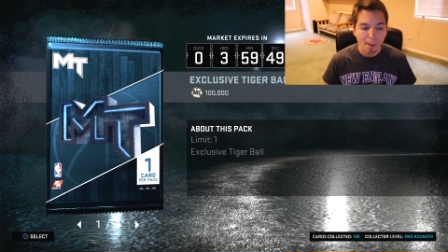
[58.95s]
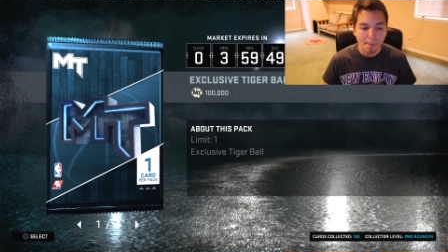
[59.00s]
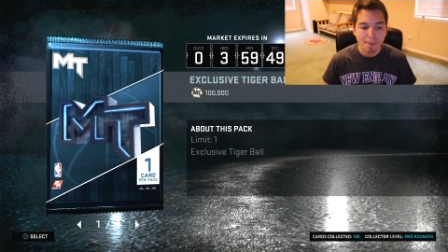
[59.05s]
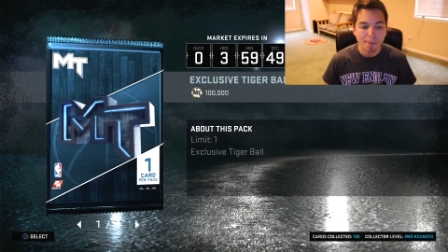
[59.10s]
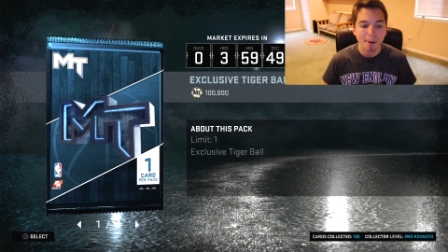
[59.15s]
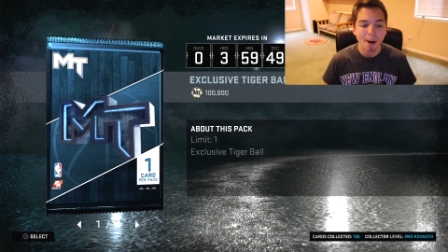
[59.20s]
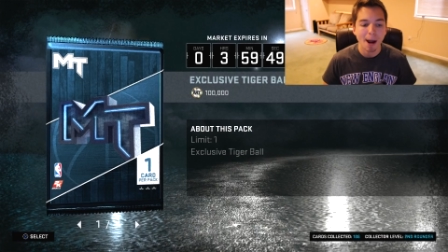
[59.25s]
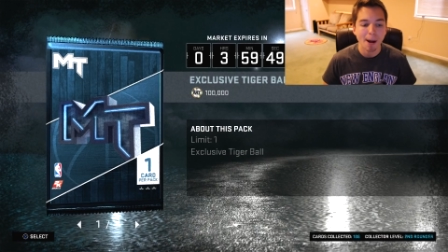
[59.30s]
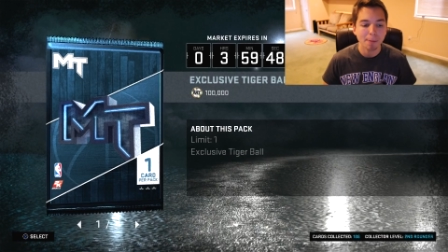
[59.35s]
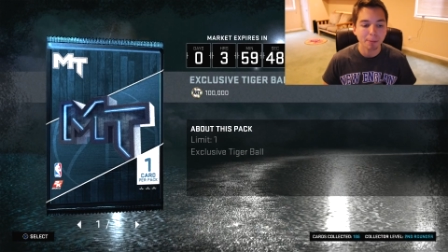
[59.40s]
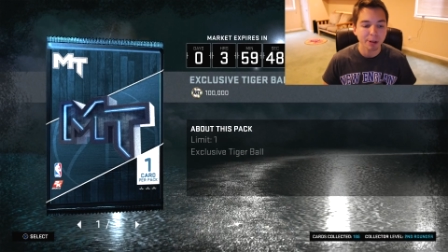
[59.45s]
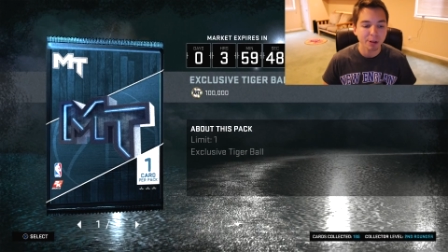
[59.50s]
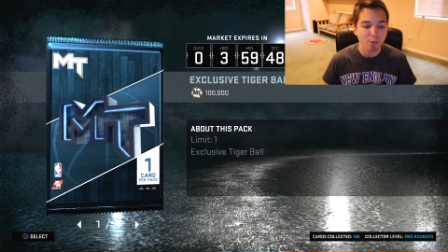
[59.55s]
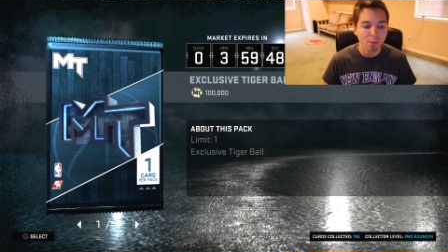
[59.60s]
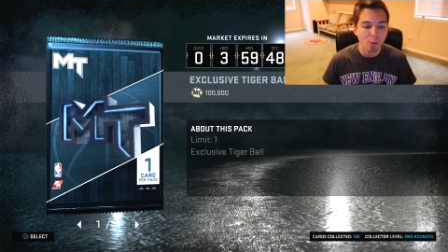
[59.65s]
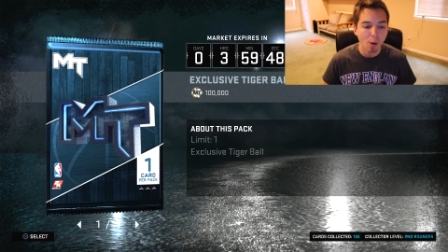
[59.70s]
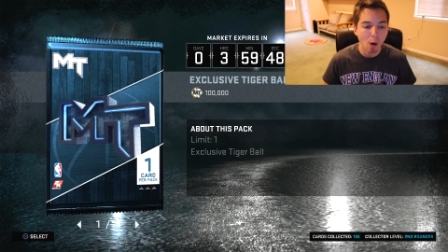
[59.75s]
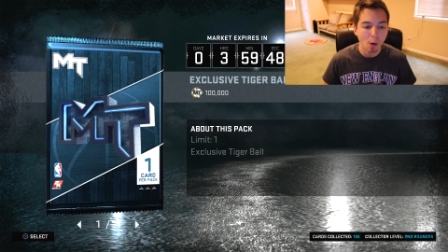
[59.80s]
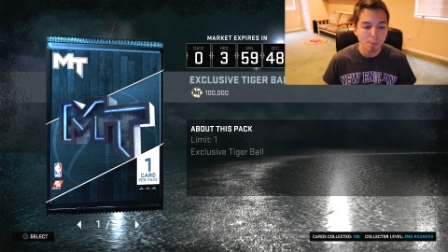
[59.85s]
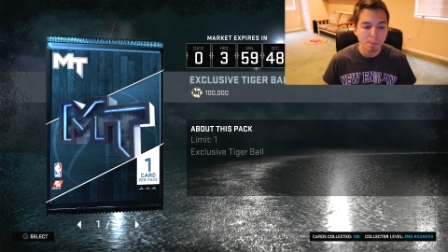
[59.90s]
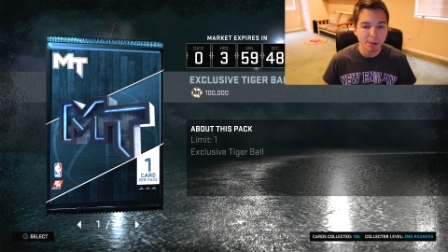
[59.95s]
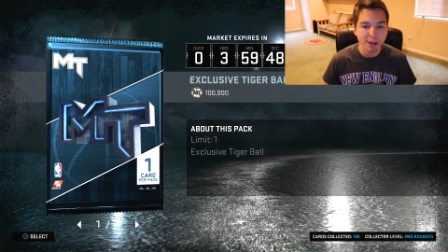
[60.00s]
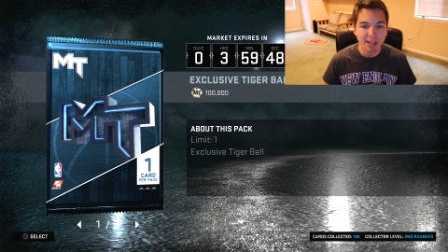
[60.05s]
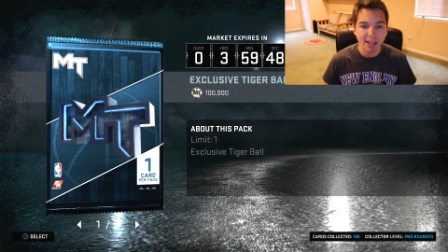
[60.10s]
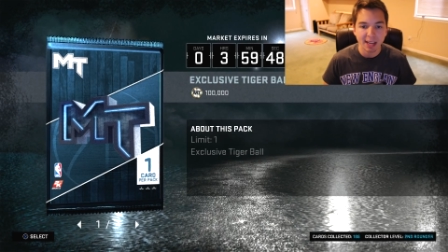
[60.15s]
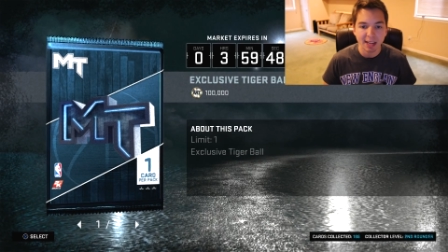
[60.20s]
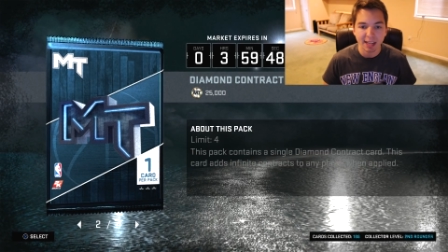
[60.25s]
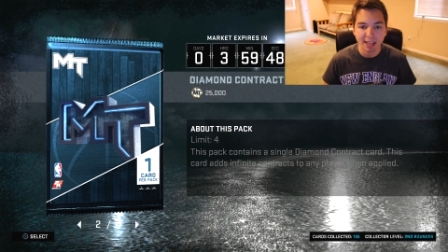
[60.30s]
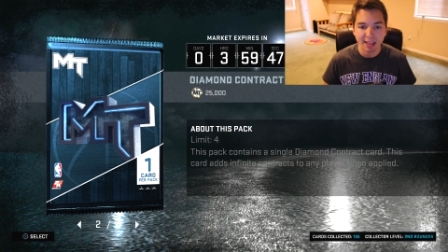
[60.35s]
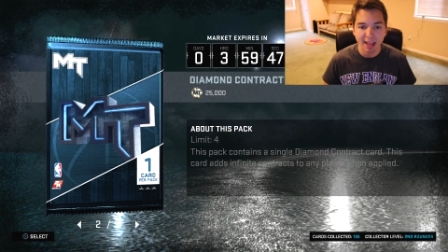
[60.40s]
Probably won't be
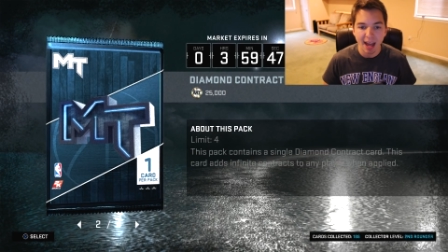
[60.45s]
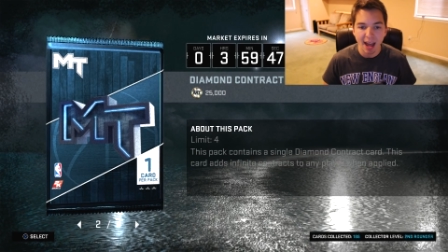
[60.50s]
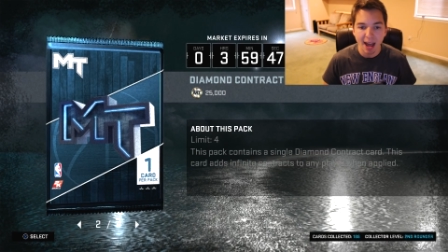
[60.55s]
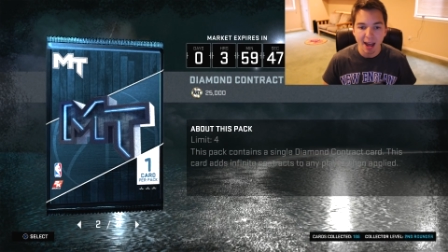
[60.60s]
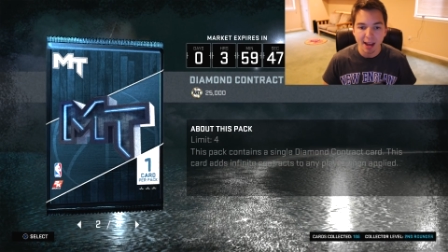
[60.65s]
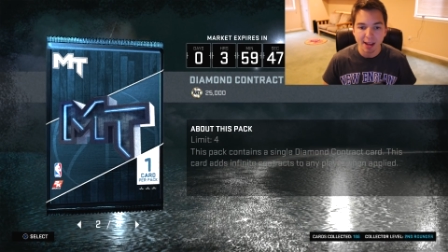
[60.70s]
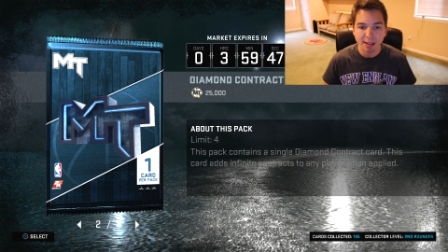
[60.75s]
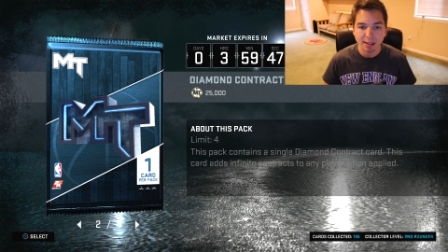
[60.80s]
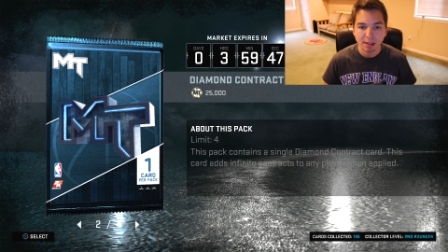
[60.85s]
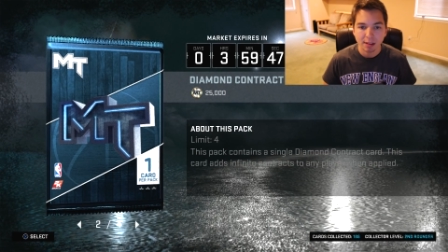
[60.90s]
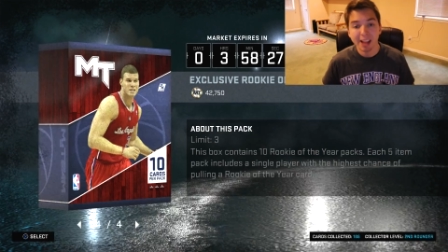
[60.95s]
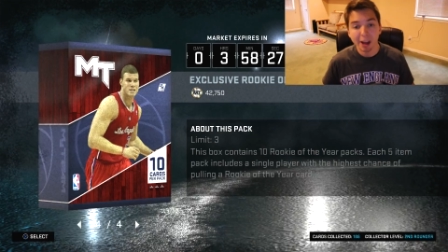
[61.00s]
getting that.